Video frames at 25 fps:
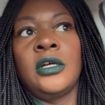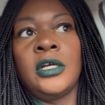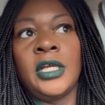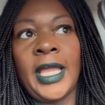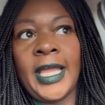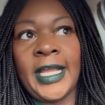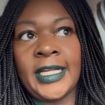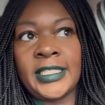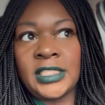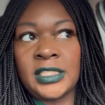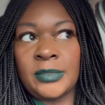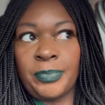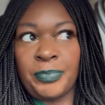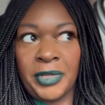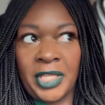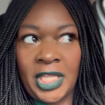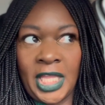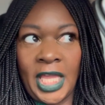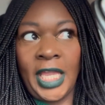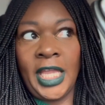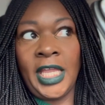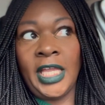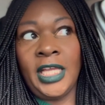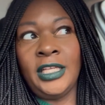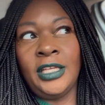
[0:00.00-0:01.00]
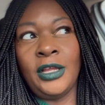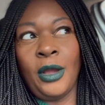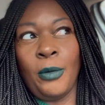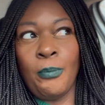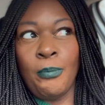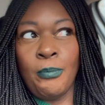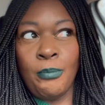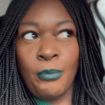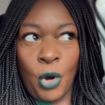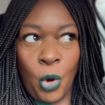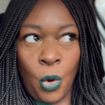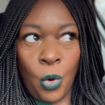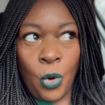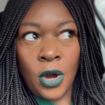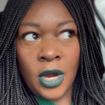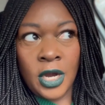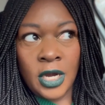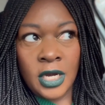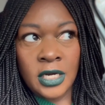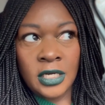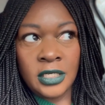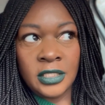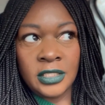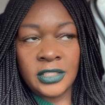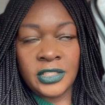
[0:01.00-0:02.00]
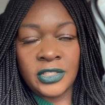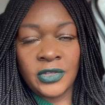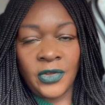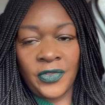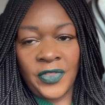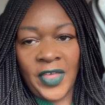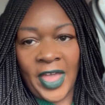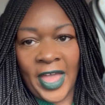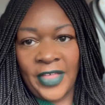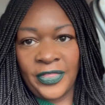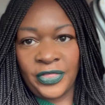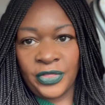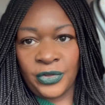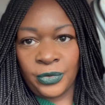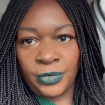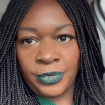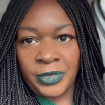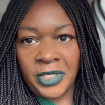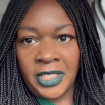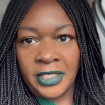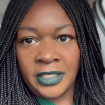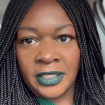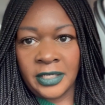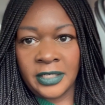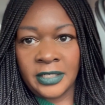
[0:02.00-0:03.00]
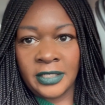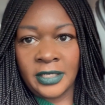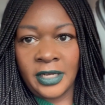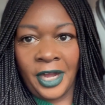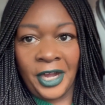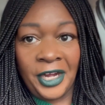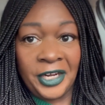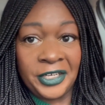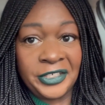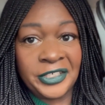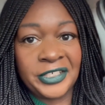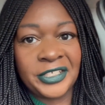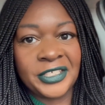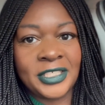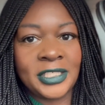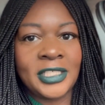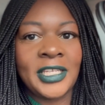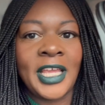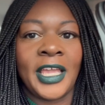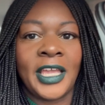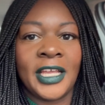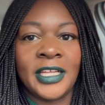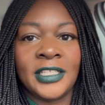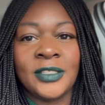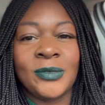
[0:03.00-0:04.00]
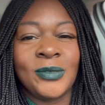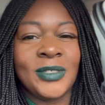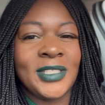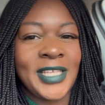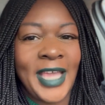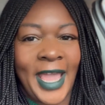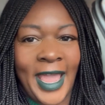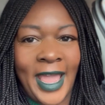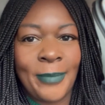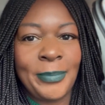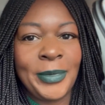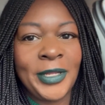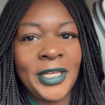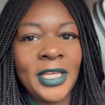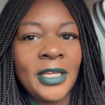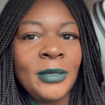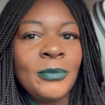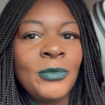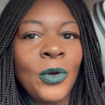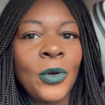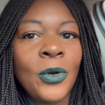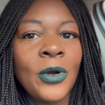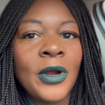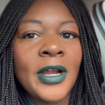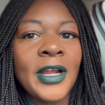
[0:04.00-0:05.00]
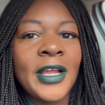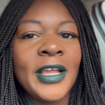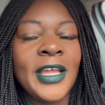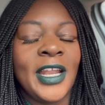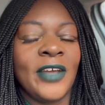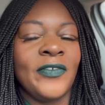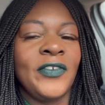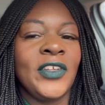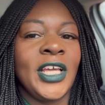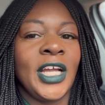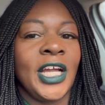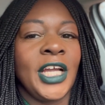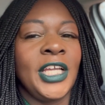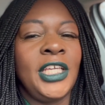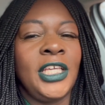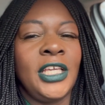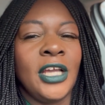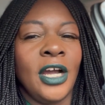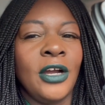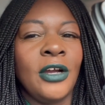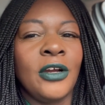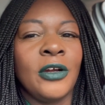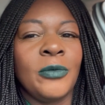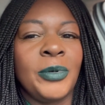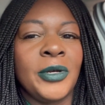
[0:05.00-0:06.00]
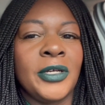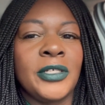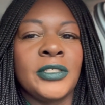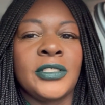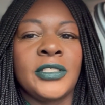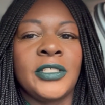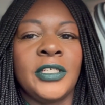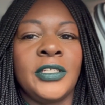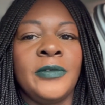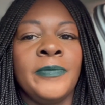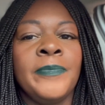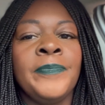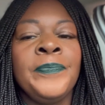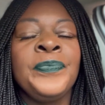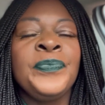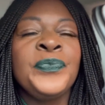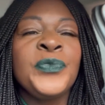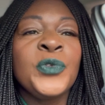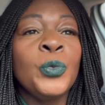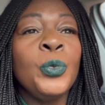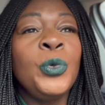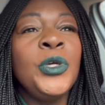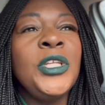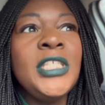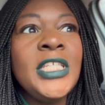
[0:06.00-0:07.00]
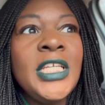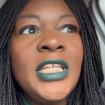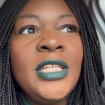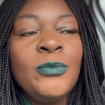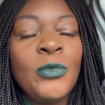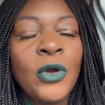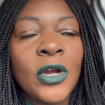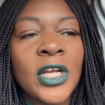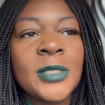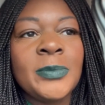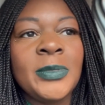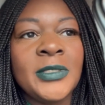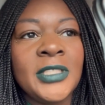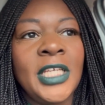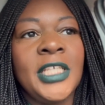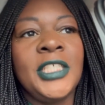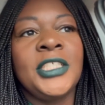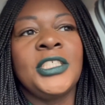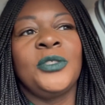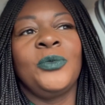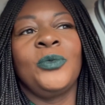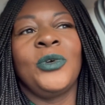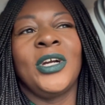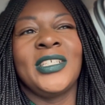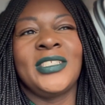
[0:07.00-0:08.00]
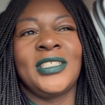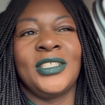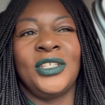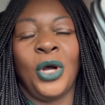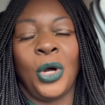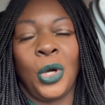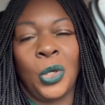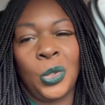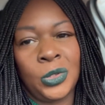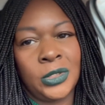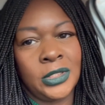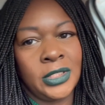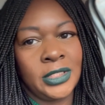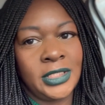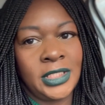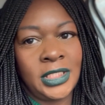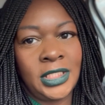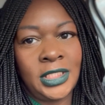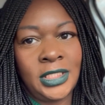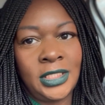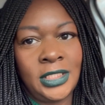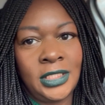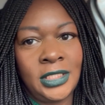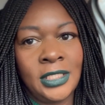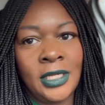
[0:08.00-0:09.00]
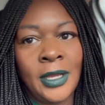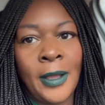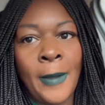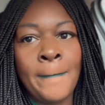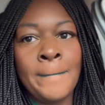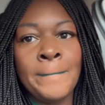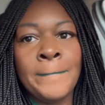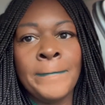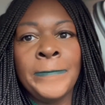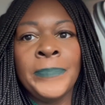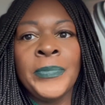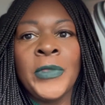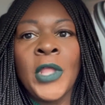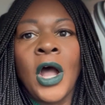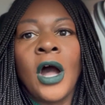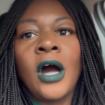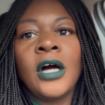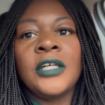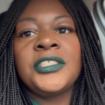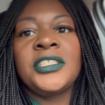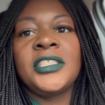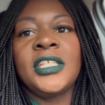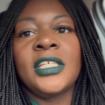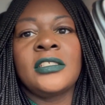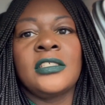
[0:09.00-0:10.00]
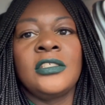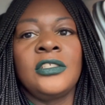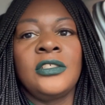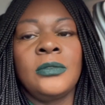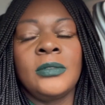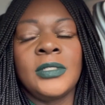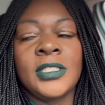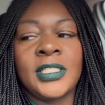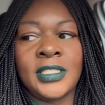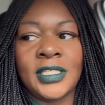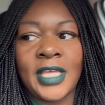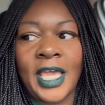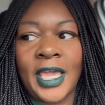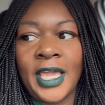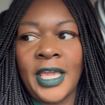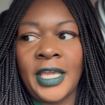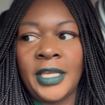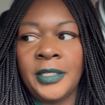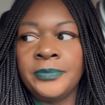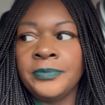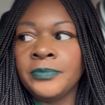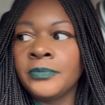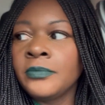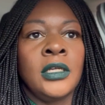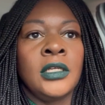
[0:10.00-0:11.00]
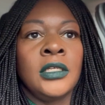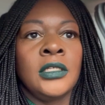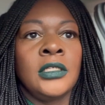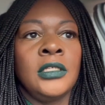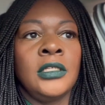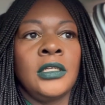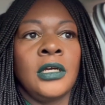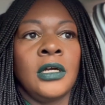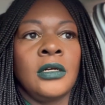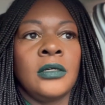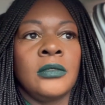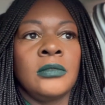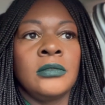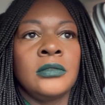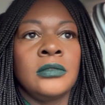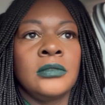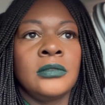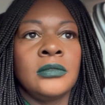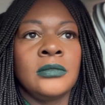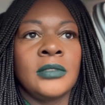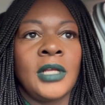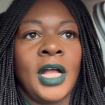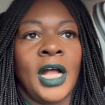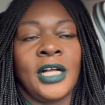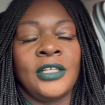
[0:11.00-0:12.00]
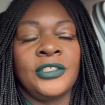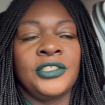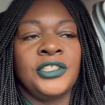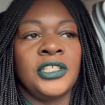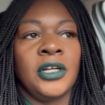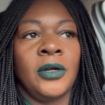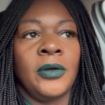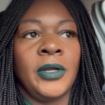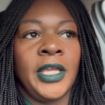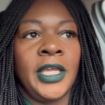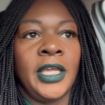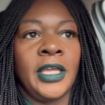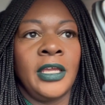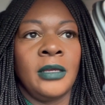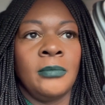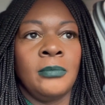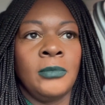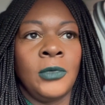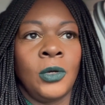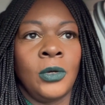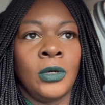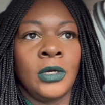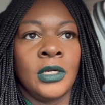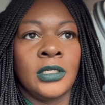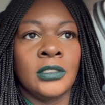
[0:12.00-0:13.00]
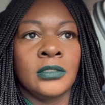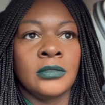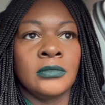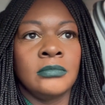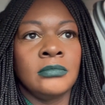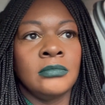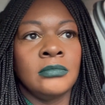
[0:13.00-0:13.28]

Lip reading: explain more so that the reader understands what's happening more. And I feel like a younger person would need more explanation, whereas an older teen, all she has to do is say, you know, I'll show him, or